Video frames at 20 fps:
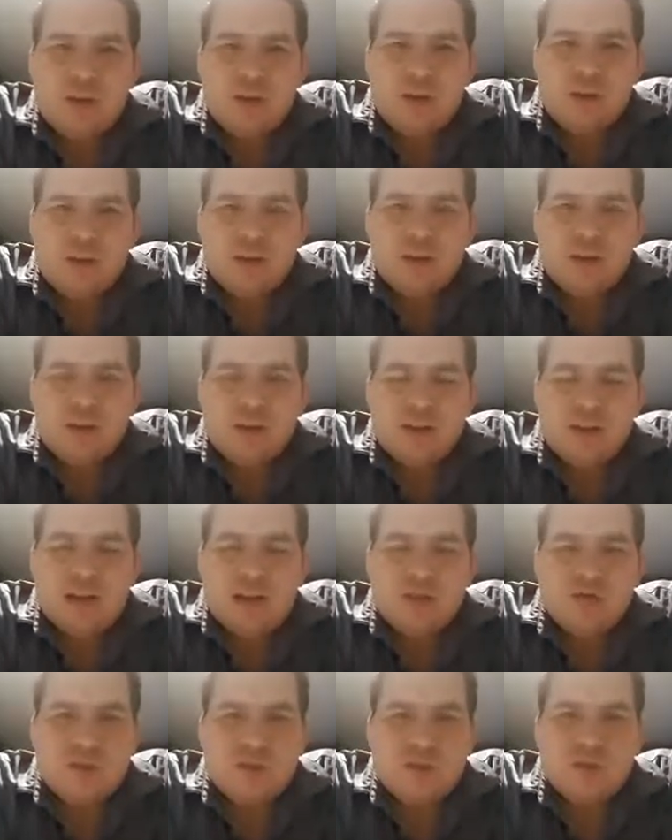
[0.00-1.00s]
that he was going to start
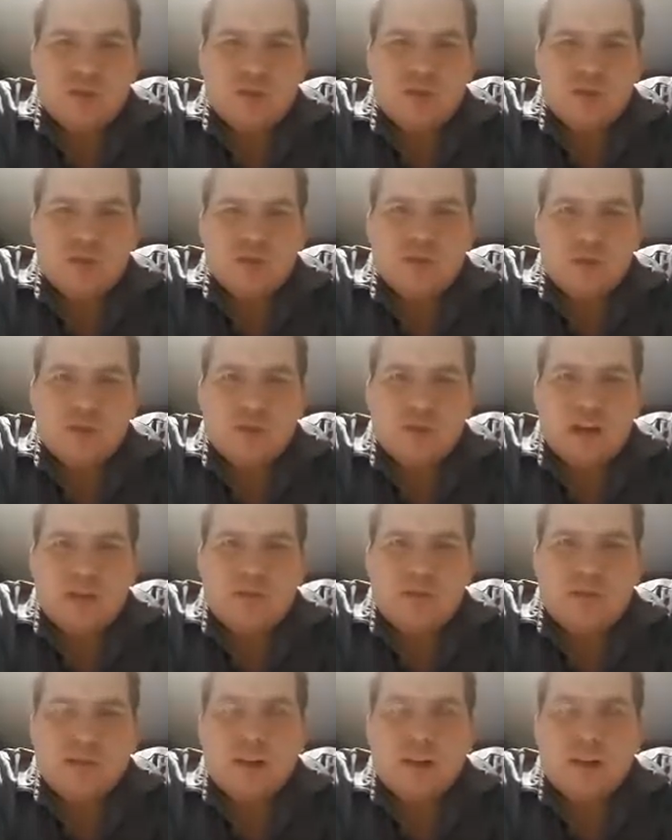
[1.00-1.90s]
stringing some results together,